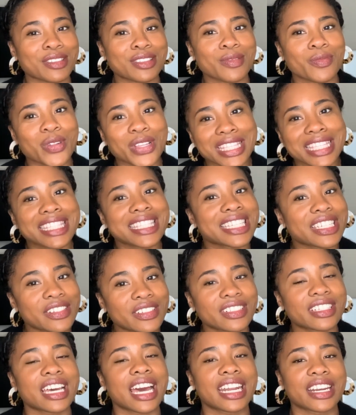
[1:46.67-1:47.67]
someone's
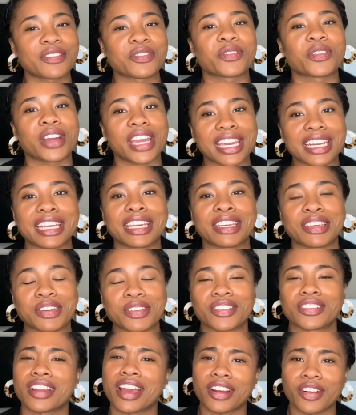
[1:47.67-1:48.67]
still kind of rating
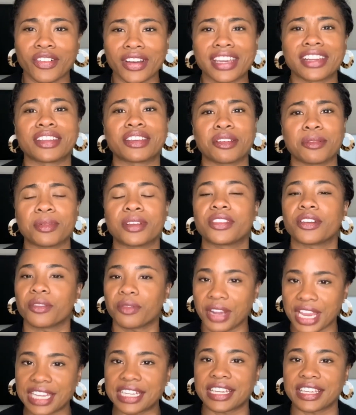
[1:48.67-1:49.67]
you. They're not grading you, but they're
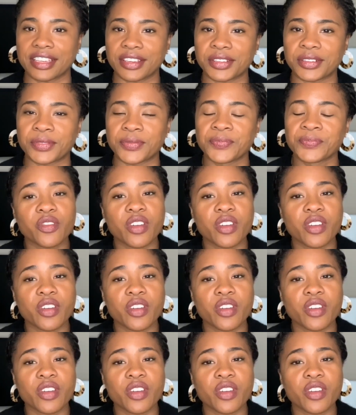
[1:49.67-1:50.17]
rating you.